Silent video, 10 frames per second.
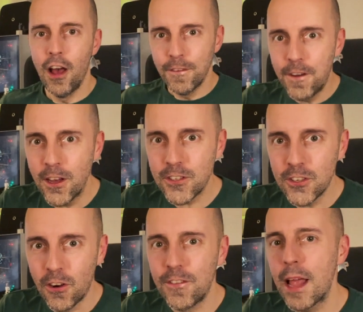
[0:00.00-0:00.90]
First
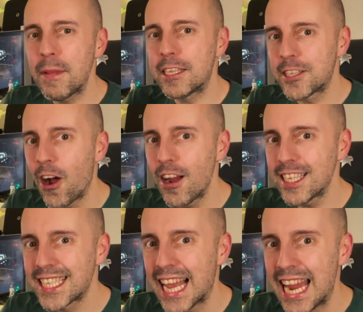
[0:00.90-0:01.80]
off, let me start in
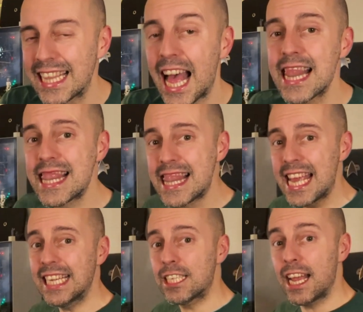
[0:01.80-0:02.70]
saying that
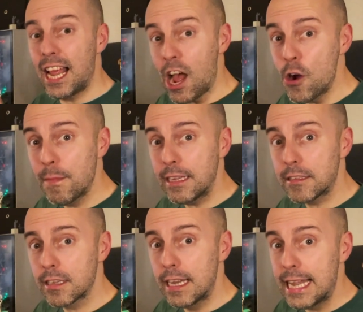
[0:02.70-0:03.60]
this
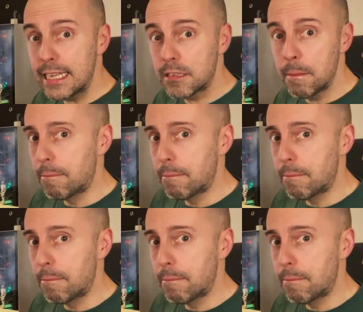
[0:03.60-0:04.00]
helmet, lid,